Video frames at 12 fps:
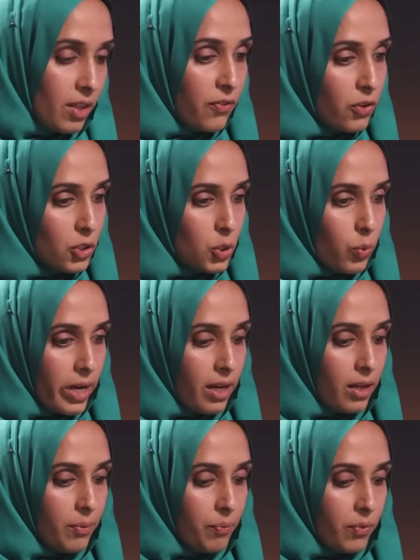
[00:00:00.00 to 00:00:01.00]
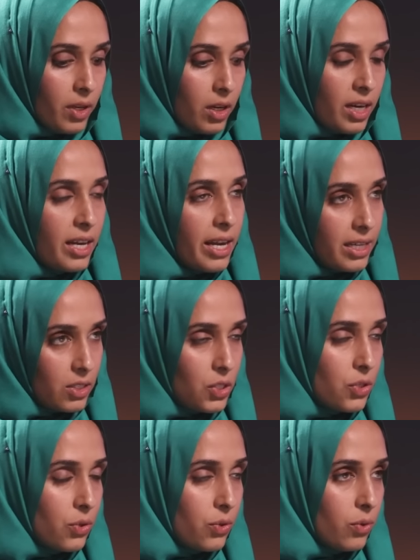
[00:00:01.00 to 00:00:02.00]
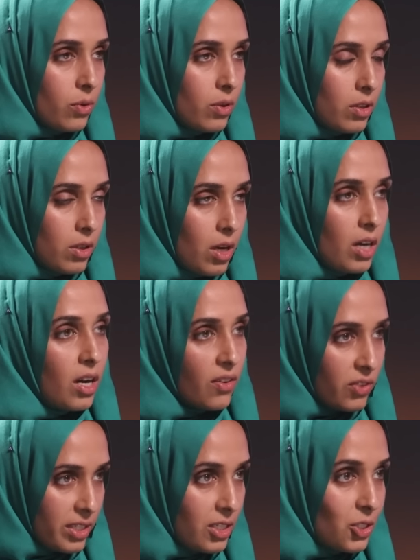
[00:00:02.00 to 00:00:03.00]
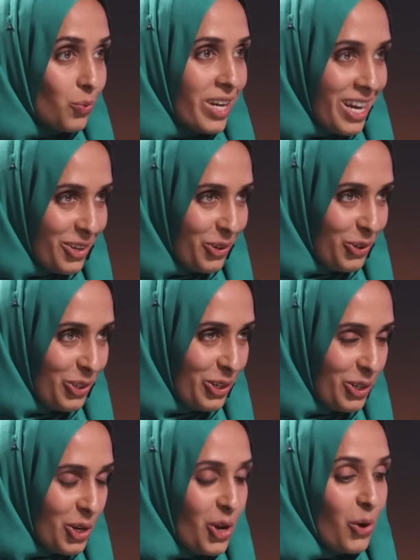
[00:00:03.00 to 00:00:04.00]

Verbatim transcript: The first way connects to a conversation we had earlier,